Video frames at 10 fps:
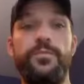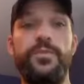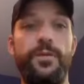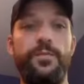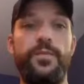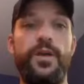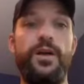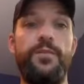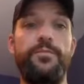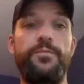Yep.
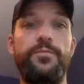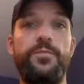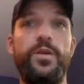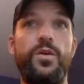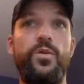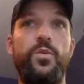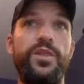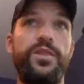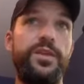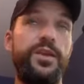
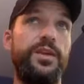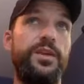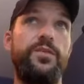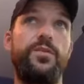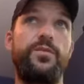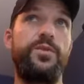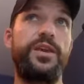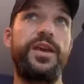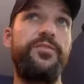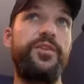With the
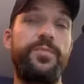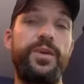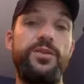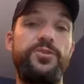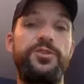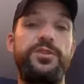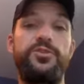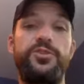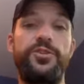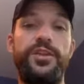caveat being just
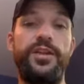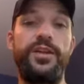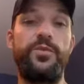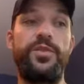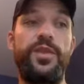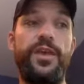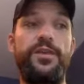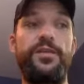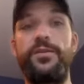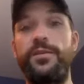ensure that it would
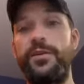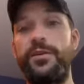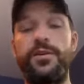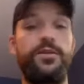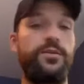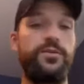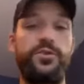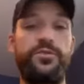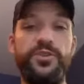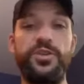then
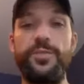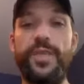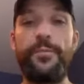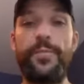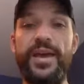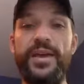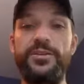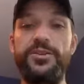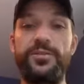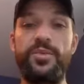sort of visually map back
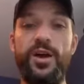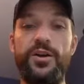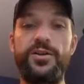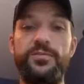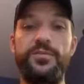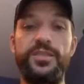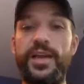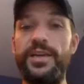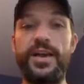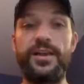into your broader
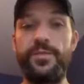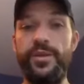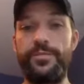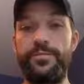design document.